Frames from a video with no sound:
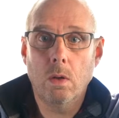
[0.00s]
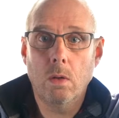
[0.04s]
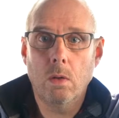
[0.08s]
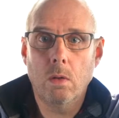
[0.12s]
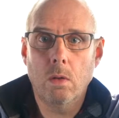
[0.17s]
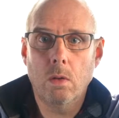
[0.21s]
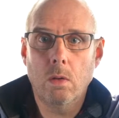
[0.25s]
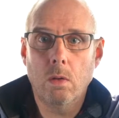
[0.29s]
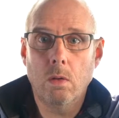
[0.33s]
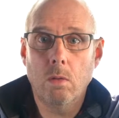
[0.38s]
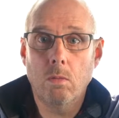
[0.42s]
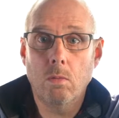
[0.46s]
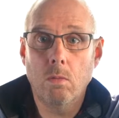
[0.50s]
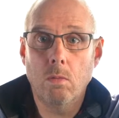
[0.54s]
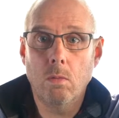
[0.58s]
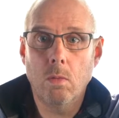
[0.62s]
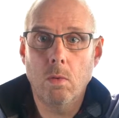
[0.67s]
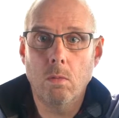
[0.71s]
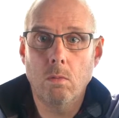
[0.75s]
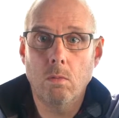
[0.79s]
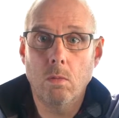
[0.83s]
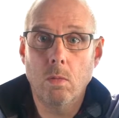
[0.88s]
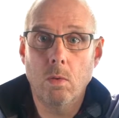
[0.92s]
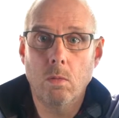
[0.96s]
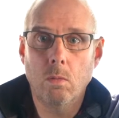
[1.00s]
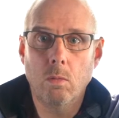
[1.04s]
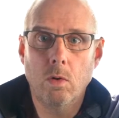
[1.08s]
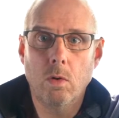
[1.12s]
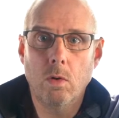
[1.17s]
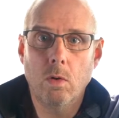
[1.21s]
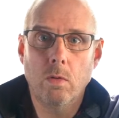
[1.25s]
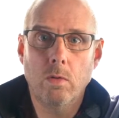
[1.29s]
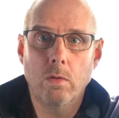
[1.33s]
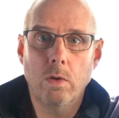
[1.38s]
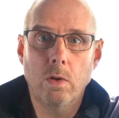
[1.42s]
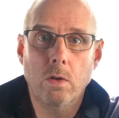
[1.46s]
The
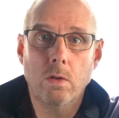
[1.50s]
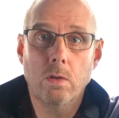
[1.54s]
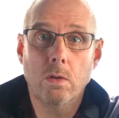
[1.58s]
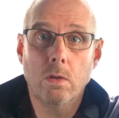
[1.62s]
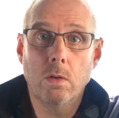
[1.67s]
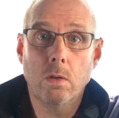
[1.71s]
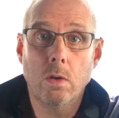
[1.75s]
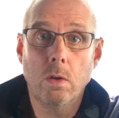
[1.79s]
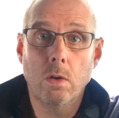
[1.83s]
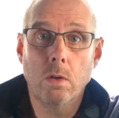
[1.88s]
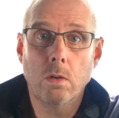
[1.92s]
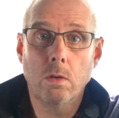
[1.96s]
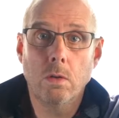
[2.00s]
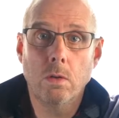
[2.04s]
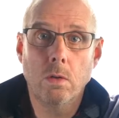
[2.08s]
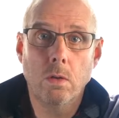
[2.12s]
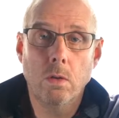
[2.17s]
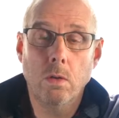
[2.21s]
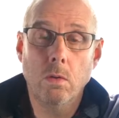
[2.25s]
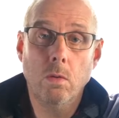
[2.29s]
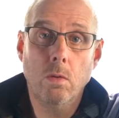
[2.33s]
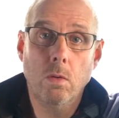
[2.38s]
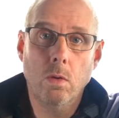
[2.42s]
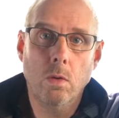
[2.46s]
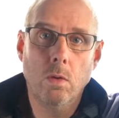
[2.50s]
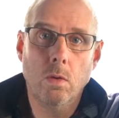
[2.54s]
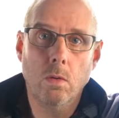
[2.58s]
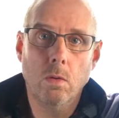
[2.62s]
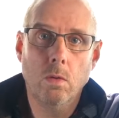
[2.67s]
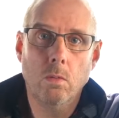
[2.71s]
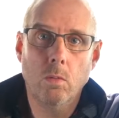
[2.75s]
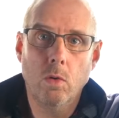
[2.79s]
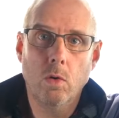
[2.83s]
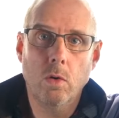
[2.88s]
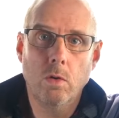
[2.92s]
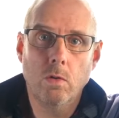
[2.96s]
more of these things you do, the
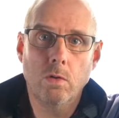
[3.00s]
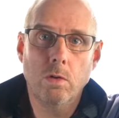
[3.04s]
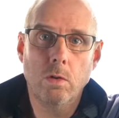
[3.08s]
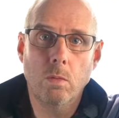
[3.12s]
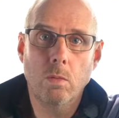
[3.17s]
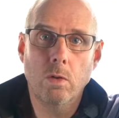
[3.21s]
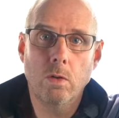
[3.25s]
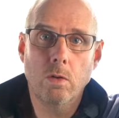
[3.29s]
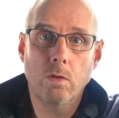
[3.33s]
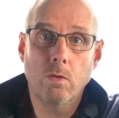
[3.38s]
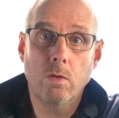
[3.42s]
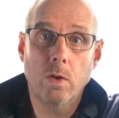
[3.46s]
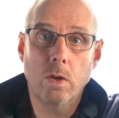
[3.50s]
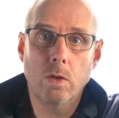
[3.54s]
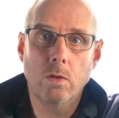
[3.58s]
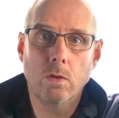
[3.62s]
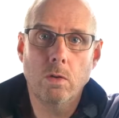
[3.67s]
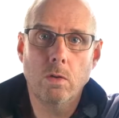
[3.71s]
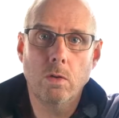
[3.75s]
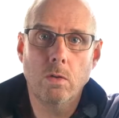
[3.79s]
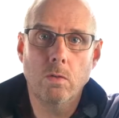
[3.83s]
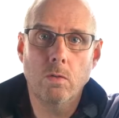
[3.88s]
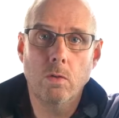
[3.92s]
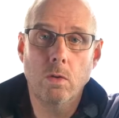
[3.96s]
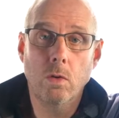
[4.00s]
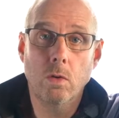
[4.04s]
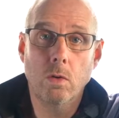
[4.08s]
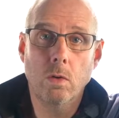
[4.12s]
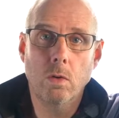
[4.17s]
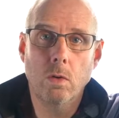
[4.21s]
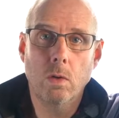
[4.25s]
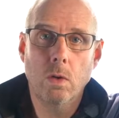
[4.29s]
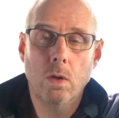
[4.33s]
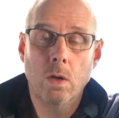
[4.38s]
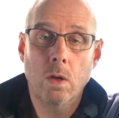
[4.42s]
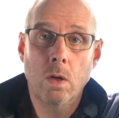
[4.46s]
more similar events you've
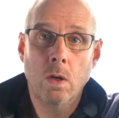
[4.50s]
done,